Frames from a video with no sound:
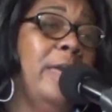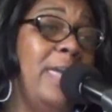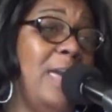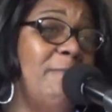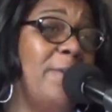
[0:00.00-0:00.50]

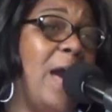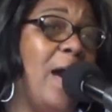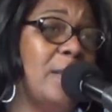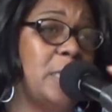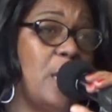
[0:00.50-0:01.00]
Give
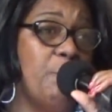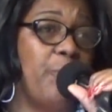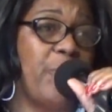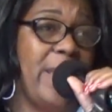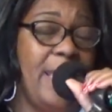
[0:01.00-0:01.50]
God some
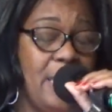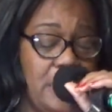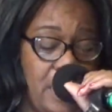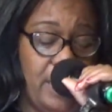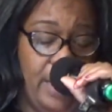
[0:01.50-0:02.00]

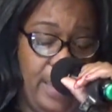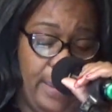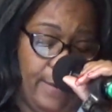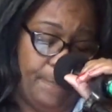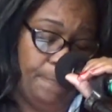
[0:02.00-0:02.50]
praise in
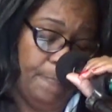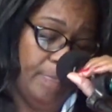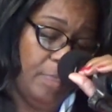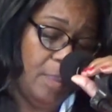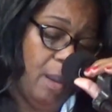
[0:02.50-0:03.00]

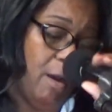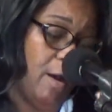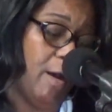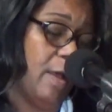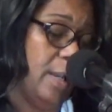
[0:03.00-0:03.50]
here.
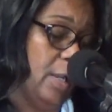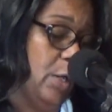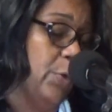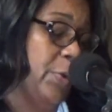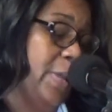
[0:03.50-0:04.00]

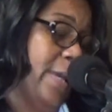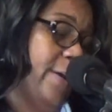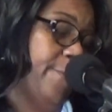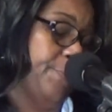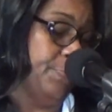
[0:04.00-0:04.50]

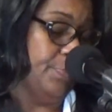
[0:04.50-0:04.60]
Hallelujah.